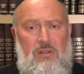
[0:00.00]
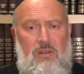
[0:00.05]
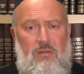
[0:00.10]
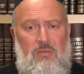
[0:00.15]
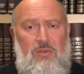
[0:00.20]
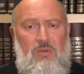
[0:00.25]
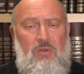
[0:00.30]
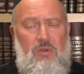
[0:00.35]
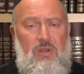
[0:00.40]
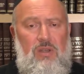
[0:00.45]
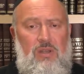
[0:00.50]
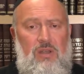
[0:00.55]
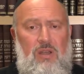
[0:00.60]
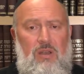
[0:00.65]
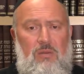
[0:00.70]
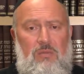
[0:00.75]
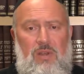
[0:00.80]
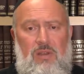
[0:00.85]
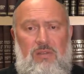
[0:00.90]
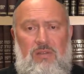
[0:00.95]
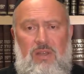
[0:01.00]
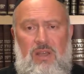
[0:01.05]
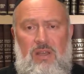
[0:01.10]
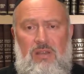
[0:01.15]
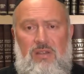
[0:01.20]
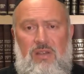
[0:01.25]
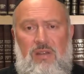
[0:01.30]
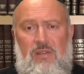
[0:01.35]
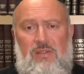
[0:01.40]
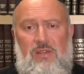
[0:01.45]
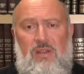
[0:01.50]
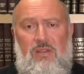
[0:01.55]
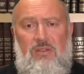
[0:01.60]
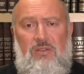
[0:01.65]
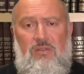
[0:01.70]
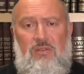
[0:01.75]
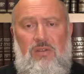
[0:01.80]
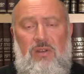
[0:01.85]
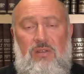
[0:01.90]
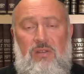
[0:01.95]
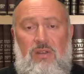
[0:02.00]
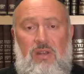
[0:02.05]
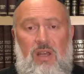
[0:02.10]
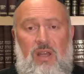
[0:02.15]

I'm talking now about the 18th century and the